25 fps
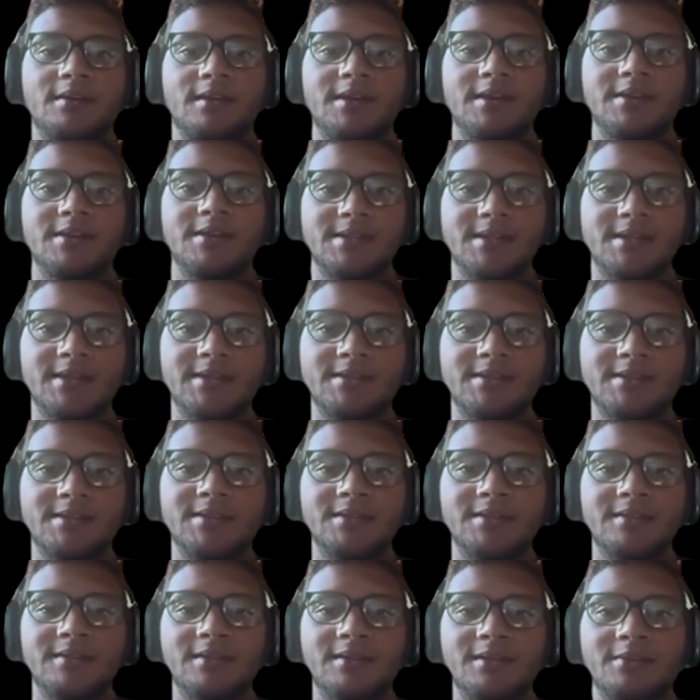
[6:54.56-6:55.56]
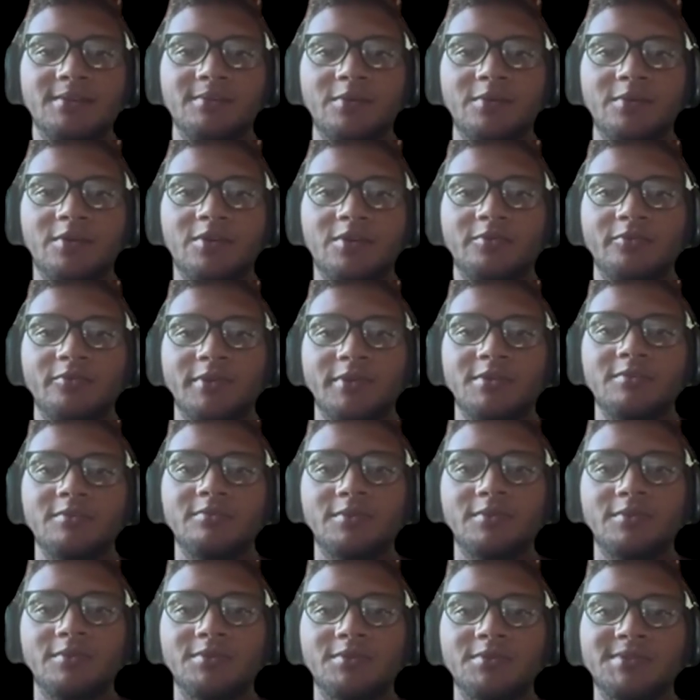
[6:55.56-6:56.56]
They tested them on
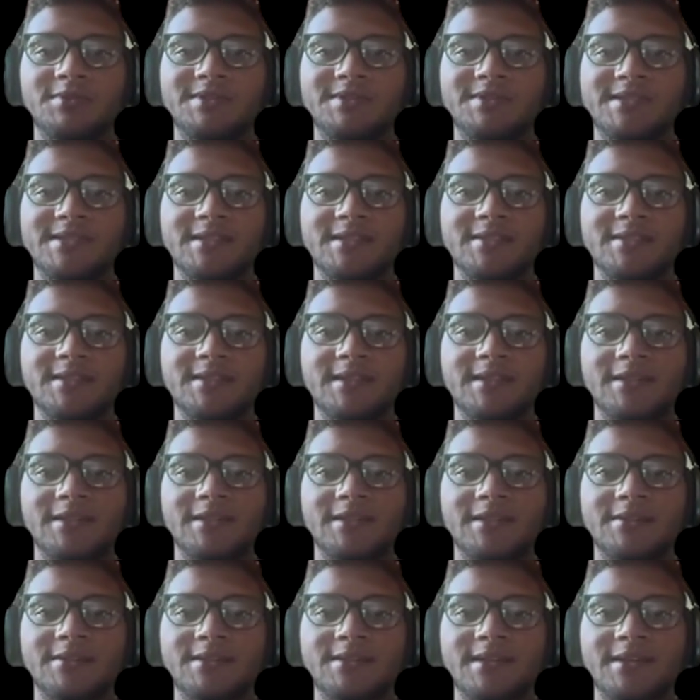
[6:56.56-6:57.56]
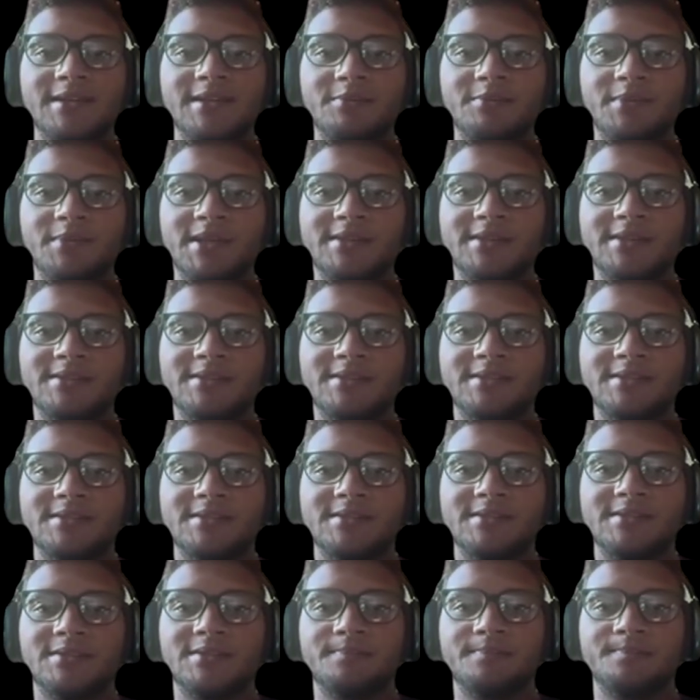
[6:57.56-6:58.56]
real-world DNA
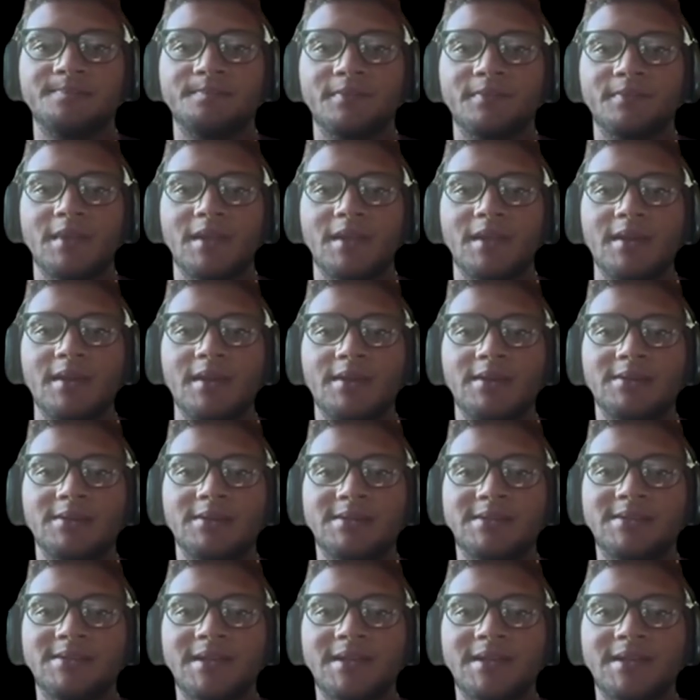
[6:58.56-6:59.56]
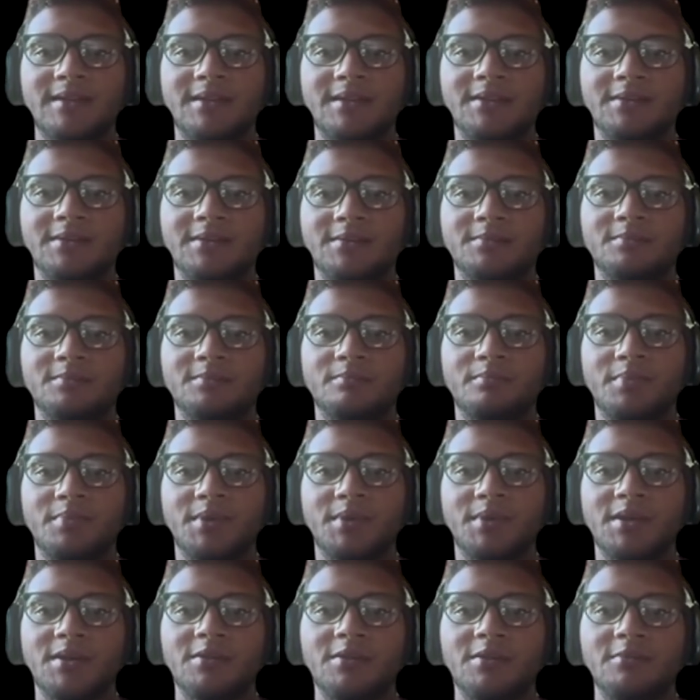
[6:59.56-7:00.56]
databases and set them
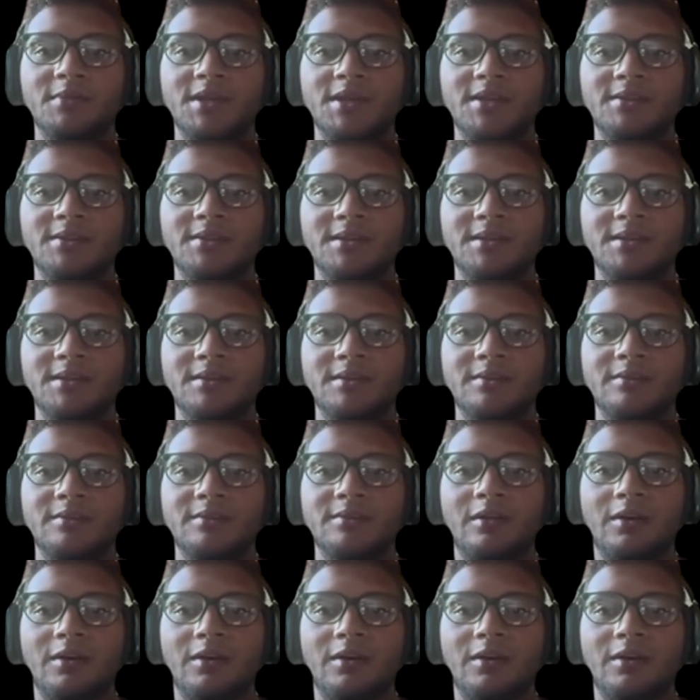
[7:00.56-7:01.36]
BM indent